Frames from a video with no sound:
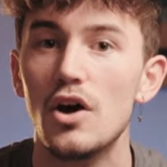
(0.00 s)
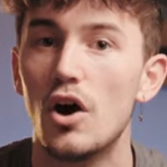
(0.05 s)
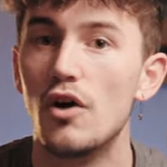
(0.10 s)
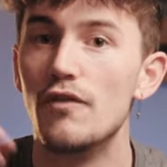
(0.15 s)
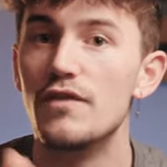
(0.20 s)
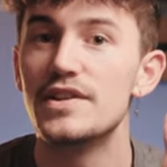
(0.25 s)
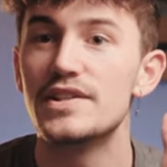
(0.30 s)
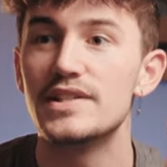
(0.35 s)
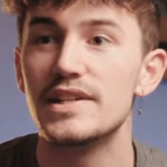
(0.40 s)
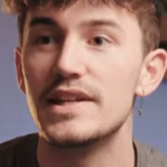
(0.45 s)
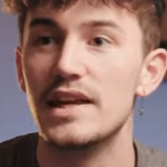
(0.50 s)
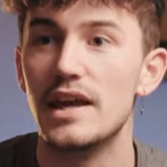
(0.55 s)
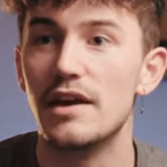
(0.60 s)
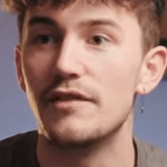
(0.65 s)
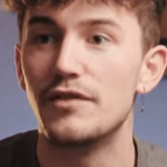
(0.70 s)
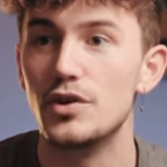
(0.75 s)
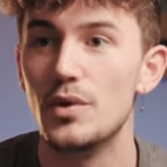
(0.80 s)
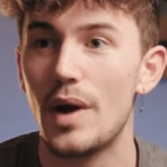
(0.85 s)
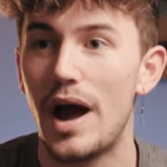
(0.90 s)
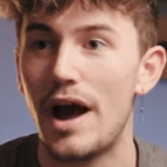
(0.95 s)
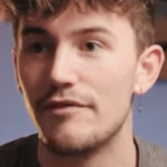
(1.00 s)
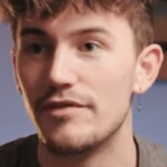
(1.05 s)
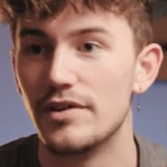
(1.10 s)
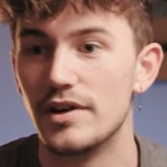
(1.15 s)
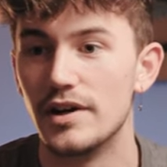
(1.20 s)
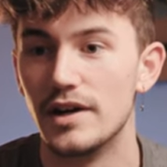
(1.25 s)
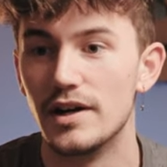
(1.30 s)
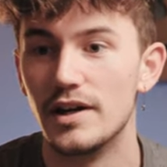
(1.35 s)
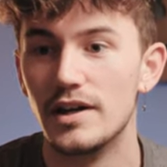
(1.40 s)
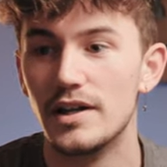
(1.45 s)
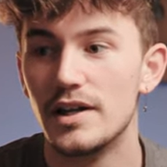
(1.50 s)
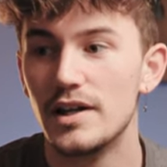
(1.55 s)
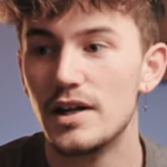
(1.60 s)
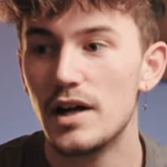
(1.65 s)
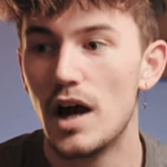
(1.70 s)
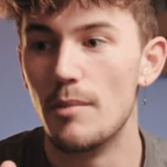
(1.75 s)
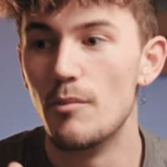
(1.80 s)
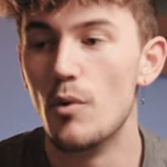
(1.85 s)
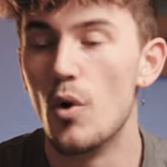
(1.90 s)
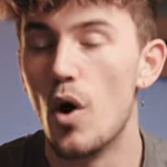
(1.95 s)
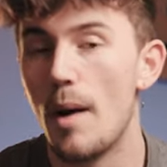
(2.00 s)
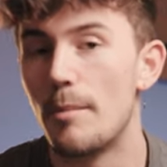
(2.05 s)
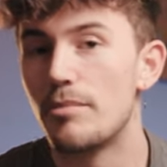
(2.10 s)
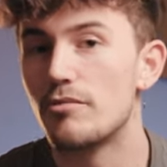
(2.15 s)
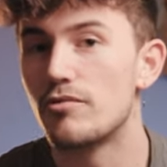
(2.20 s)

Obviously, if you have a more